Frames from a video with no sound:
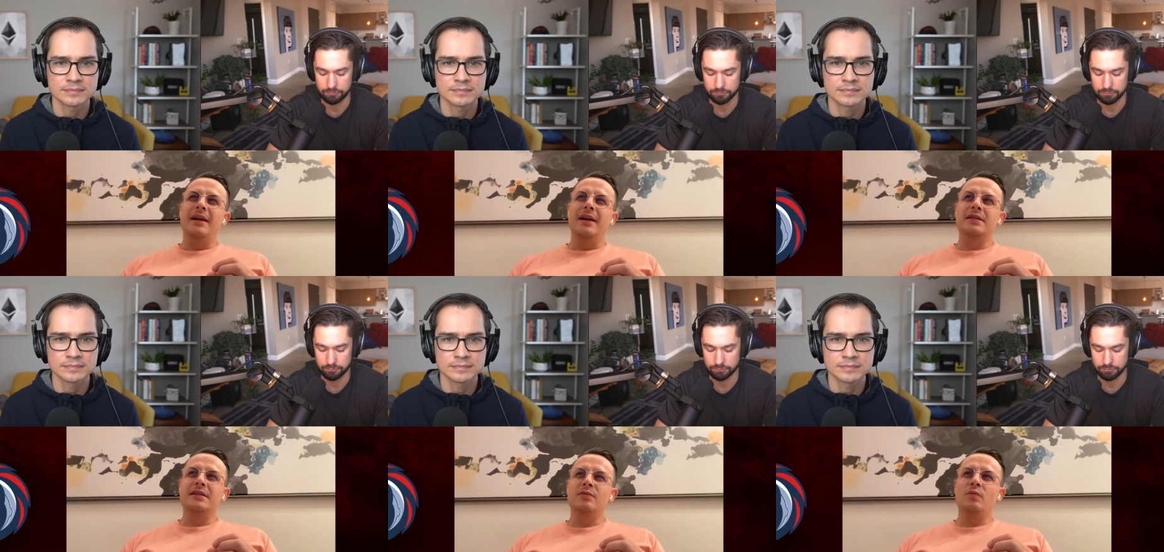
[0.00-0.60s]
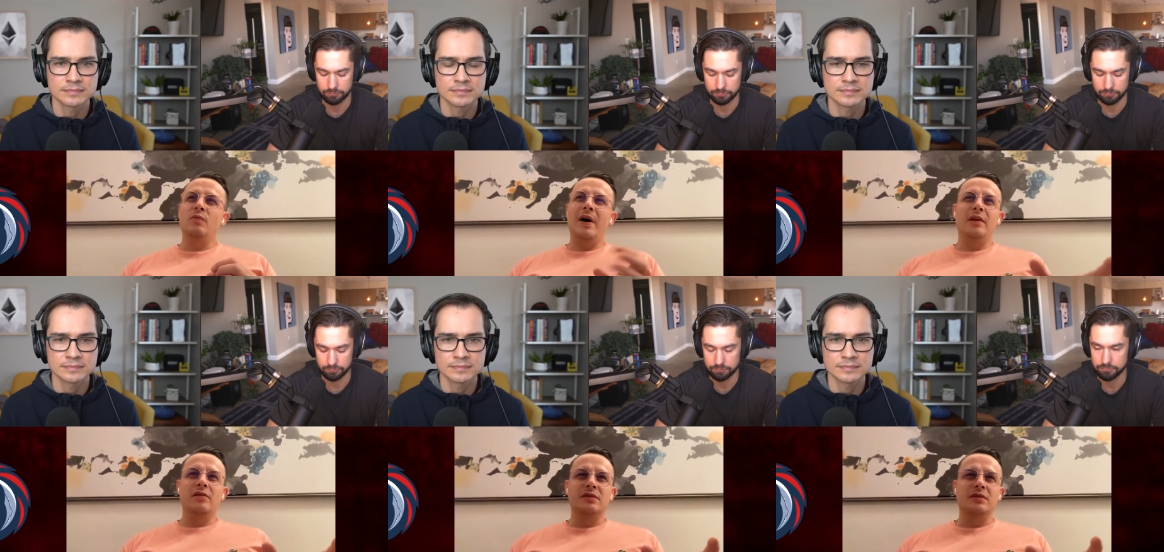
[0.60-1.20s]
Speaker 1: I guess, one
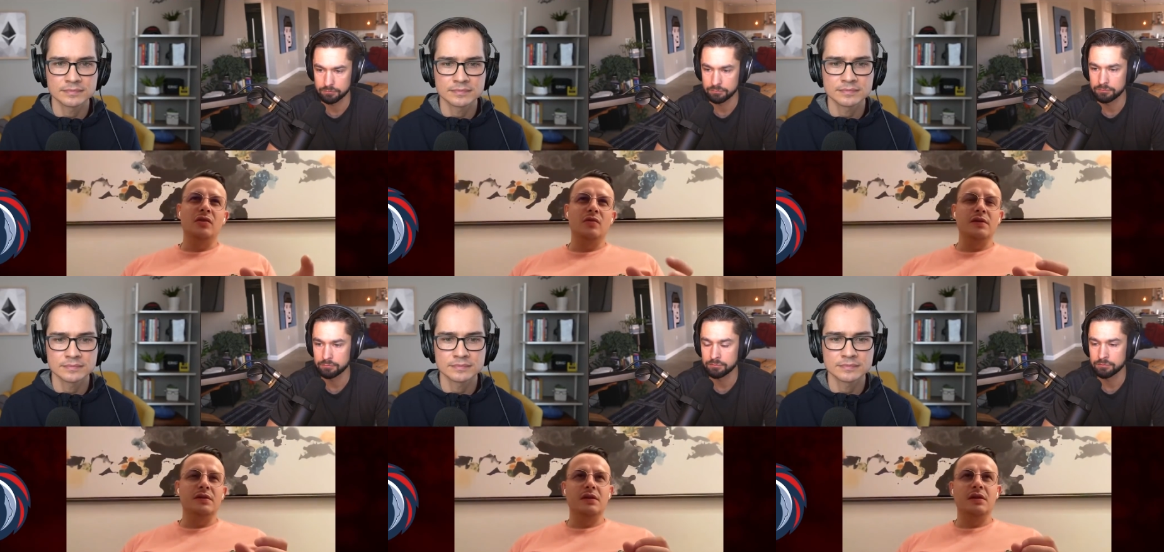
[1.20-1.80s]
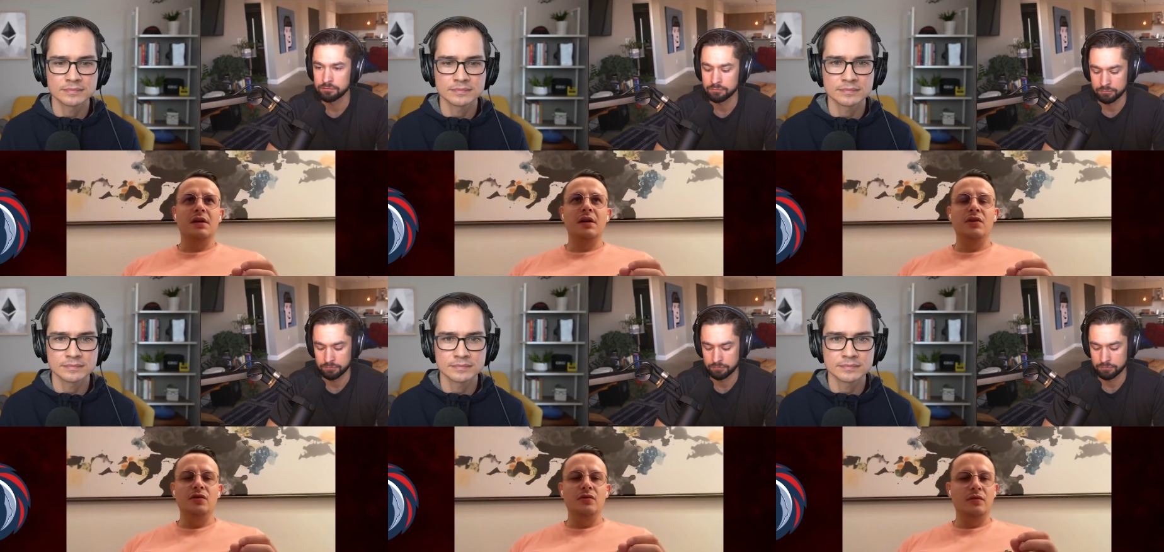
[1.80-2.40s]
thousand tokens, uh,
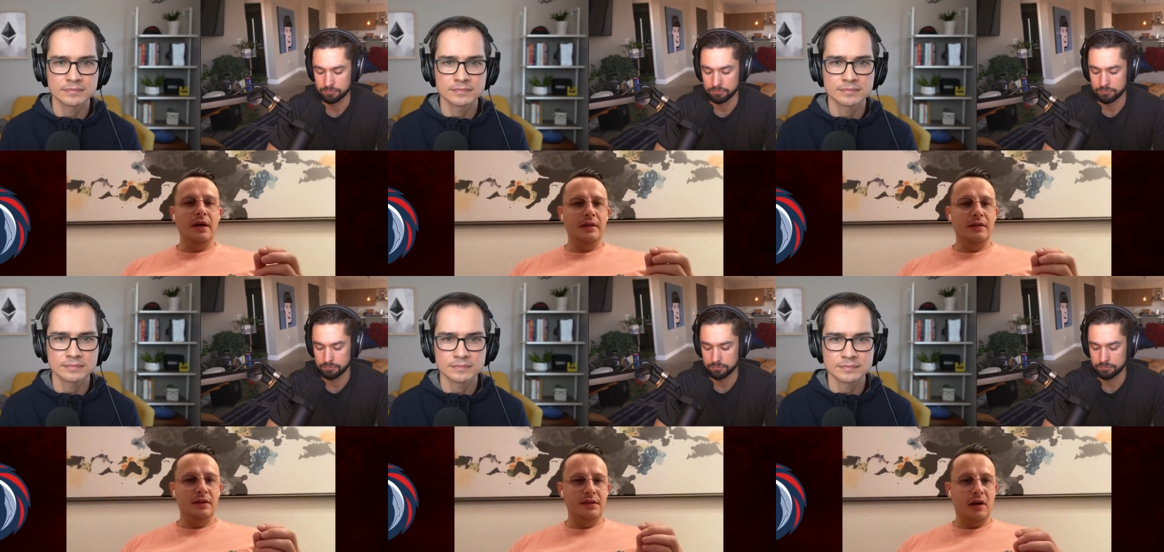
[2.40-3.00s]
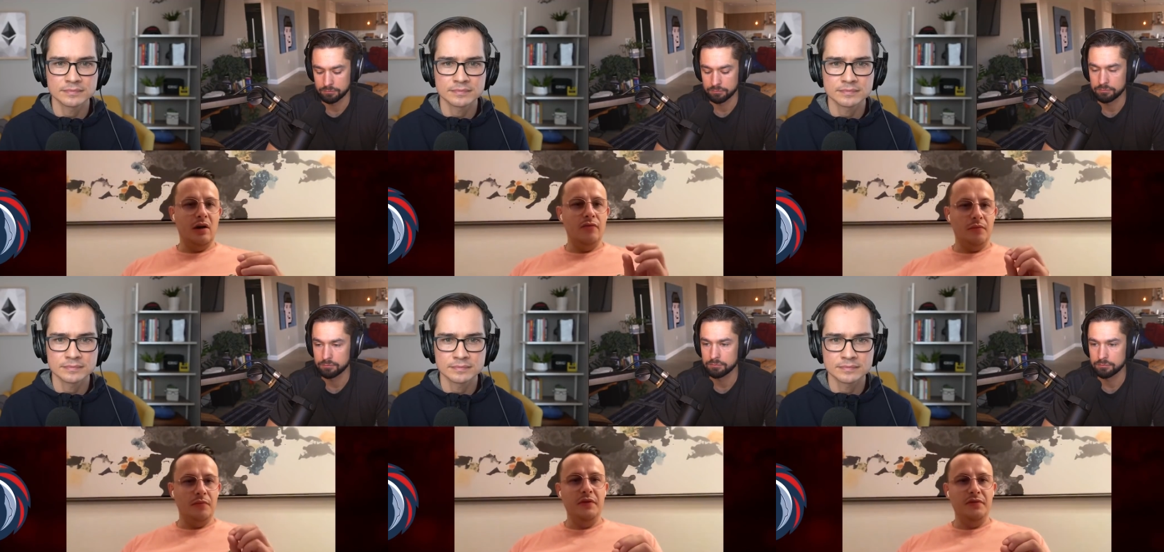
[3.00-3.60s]
you get a discount
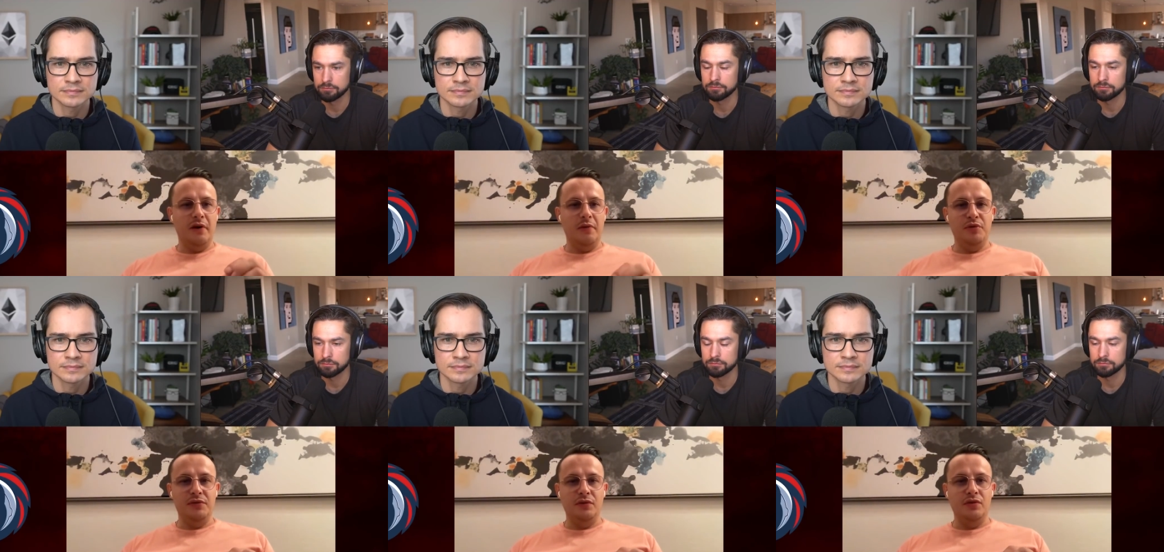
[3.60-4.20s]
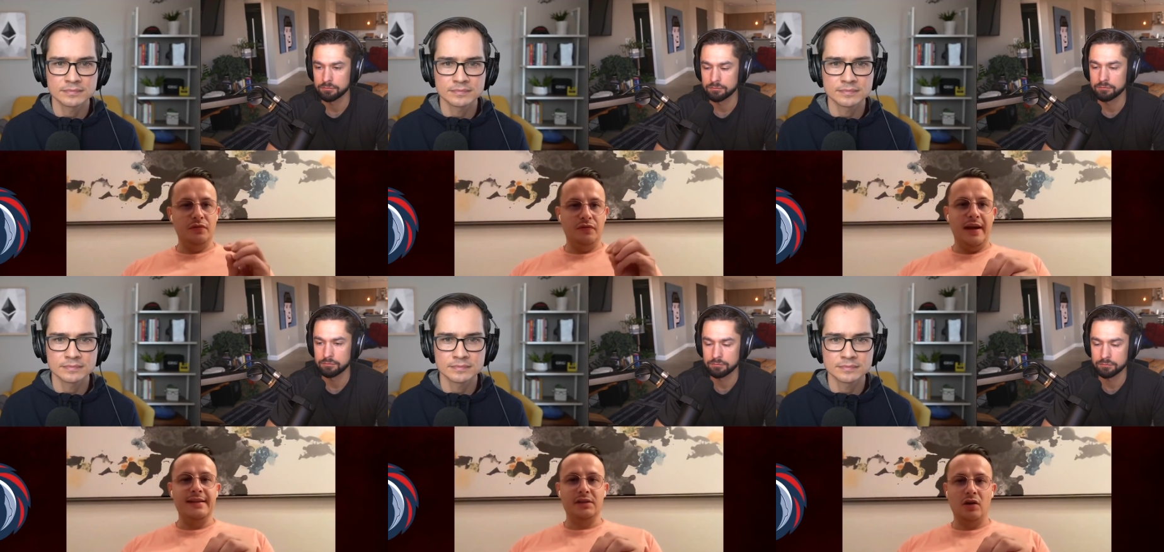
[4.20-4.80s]
from twenty-five percent of
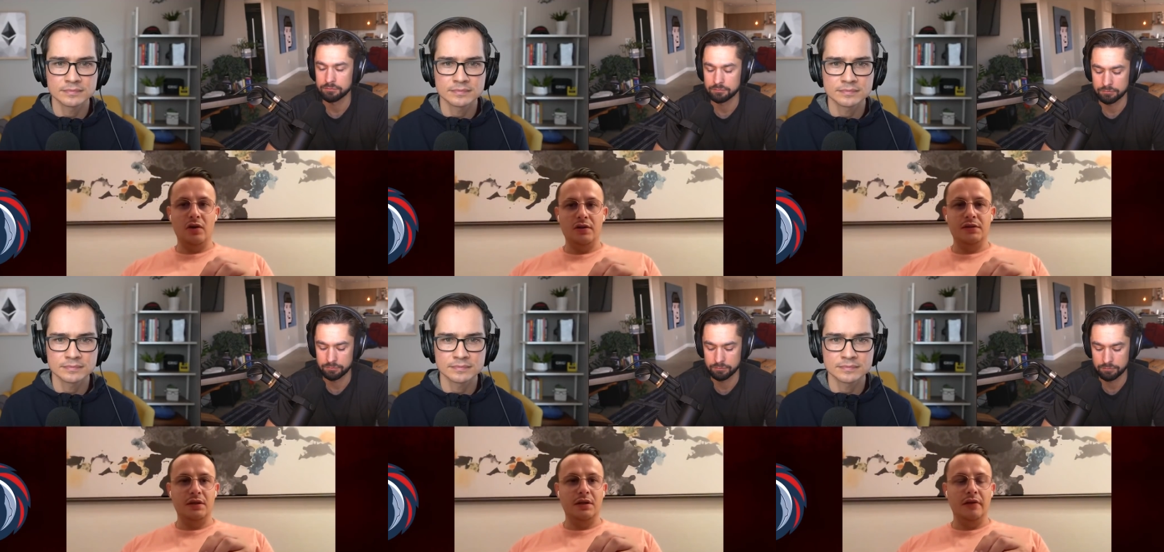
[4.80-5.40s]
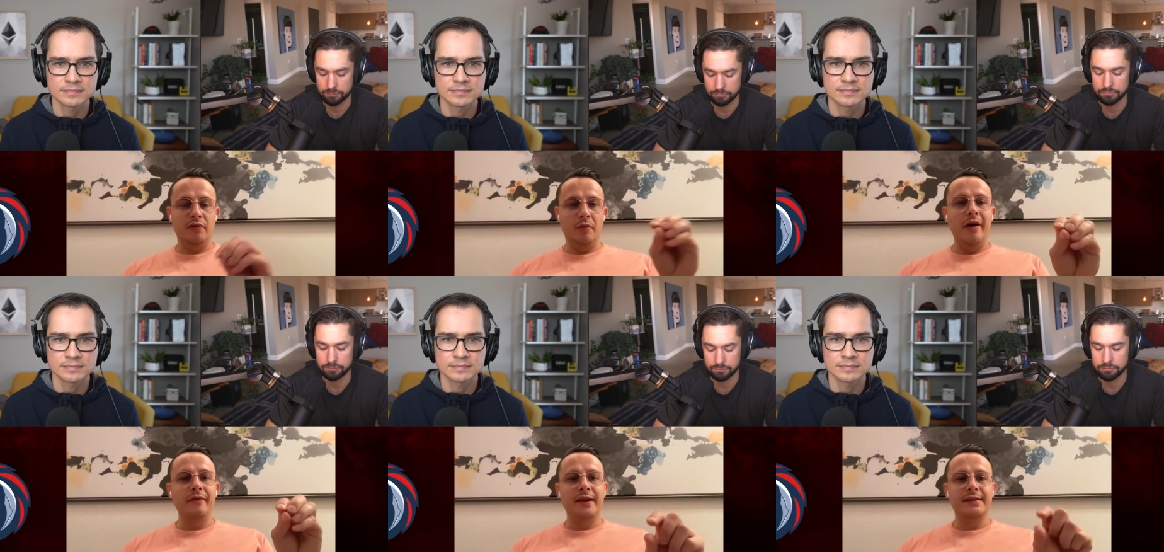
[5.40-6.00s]
gas costs uh, every
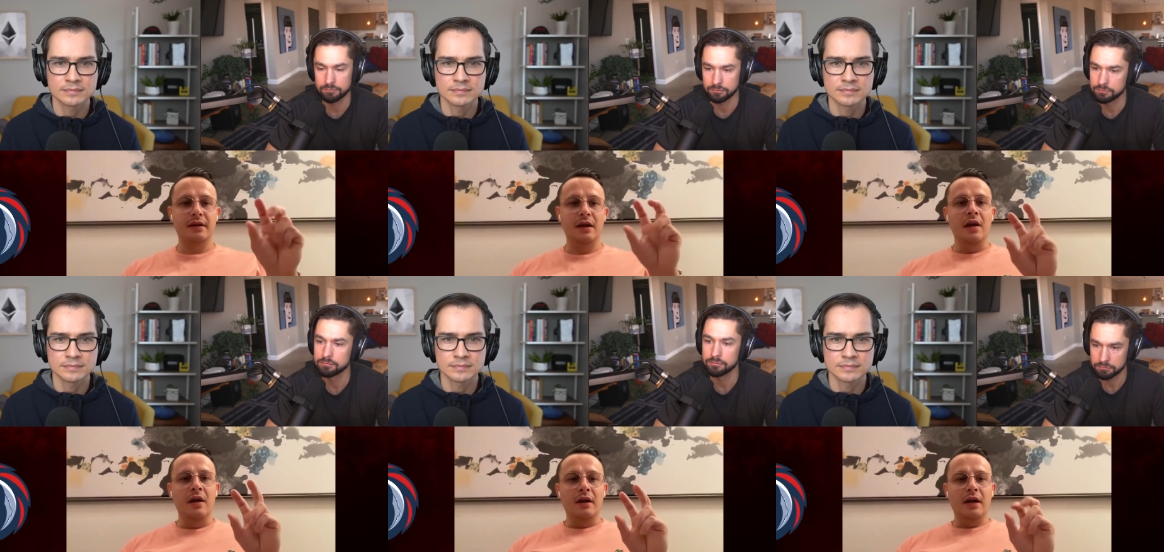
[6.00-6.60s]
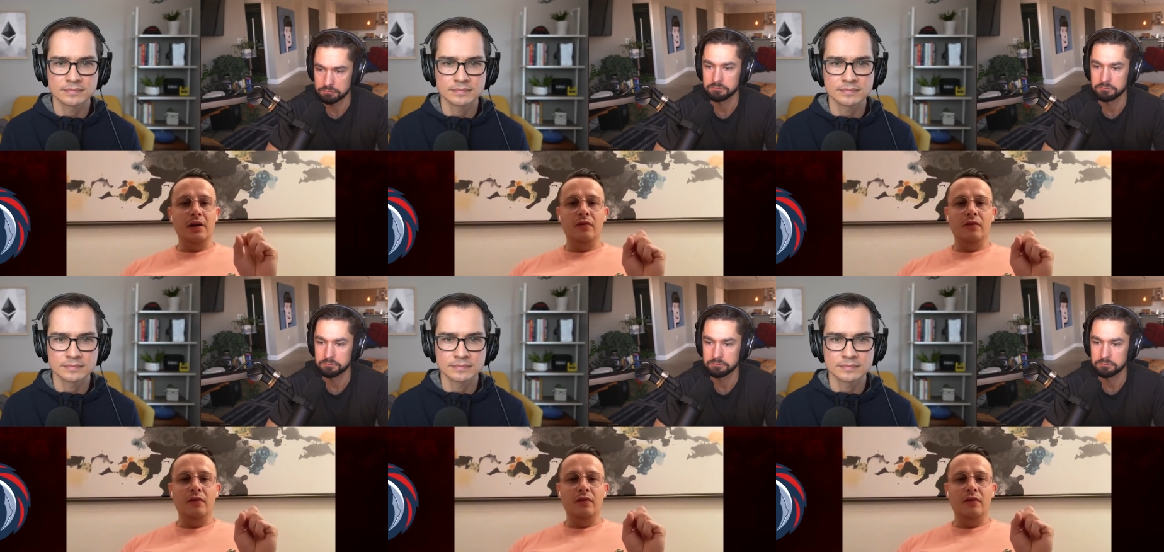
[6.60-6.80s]
month as a kind